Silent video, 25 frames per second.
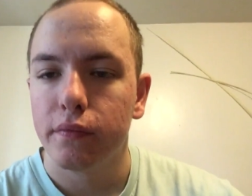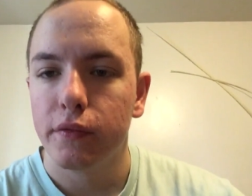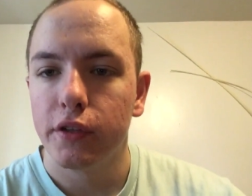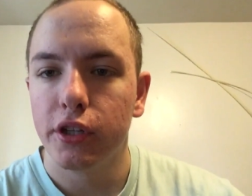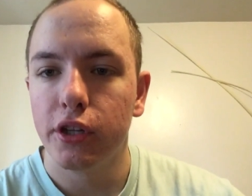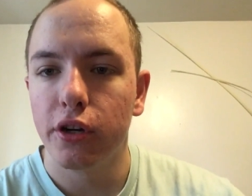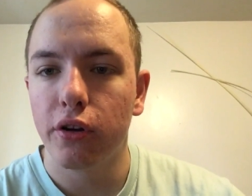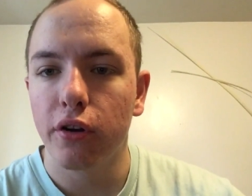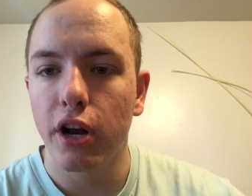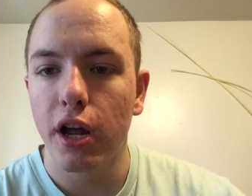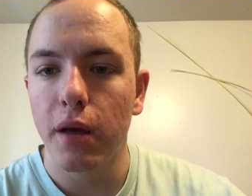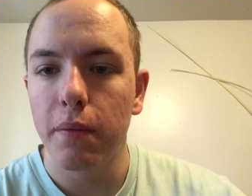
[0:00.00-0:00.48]

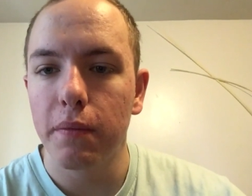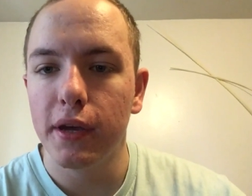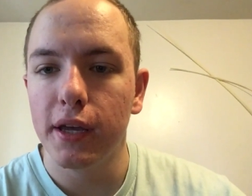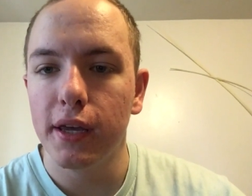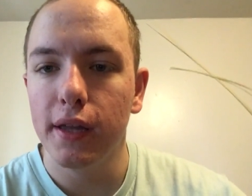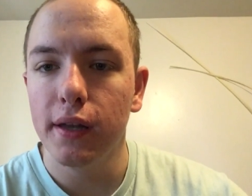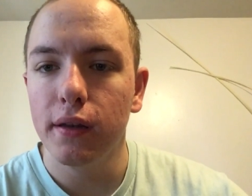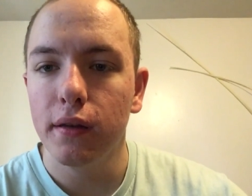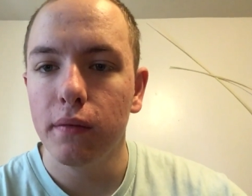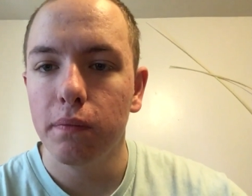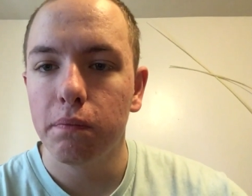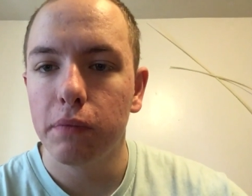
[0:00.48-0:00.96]
You know what I
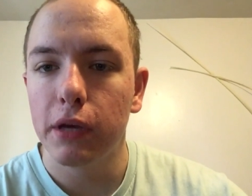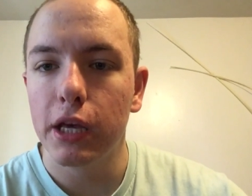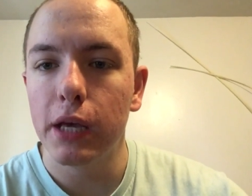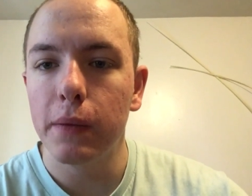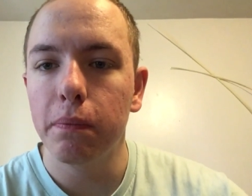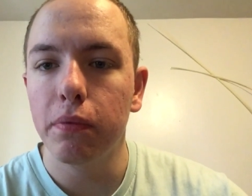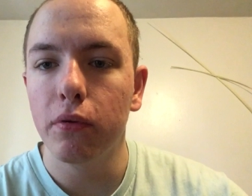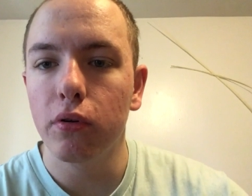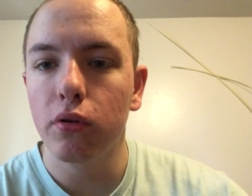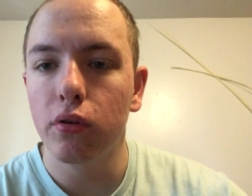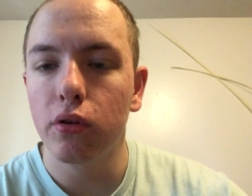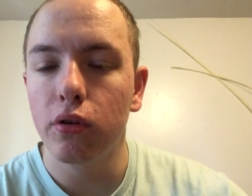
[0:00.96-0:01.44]
mean?
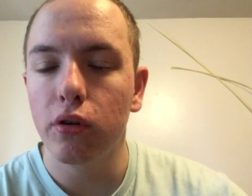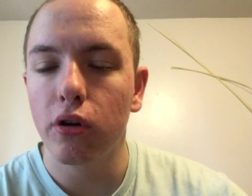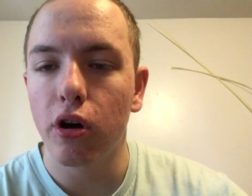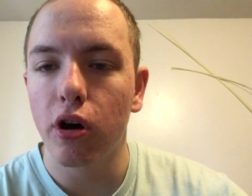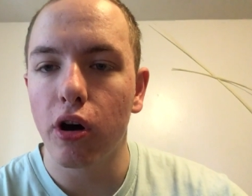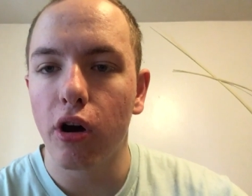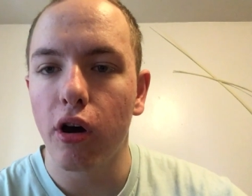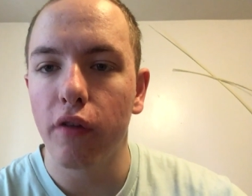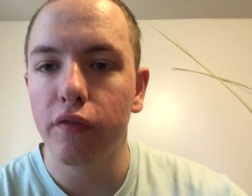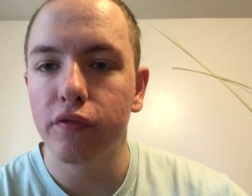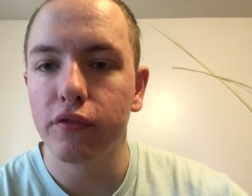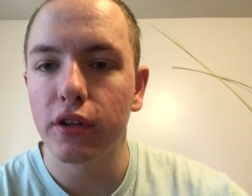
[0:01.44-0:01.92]
People
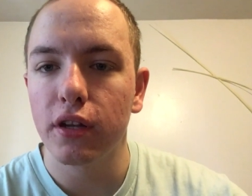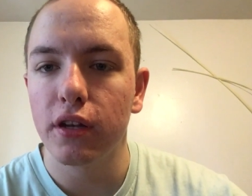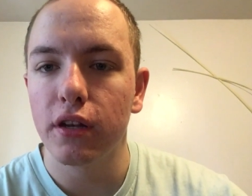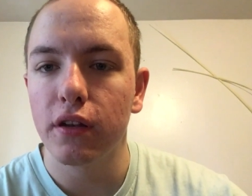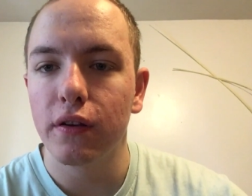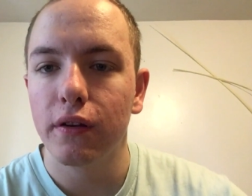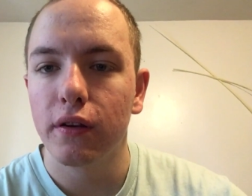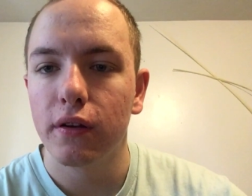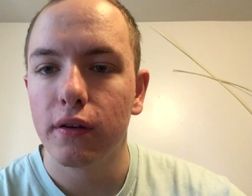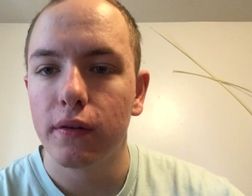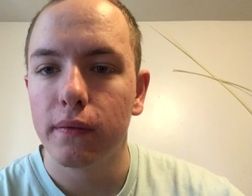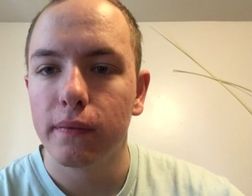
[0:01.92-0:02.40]

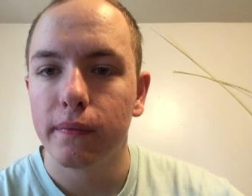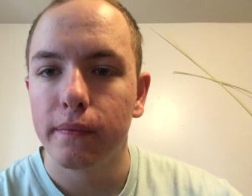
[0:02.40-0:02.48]
often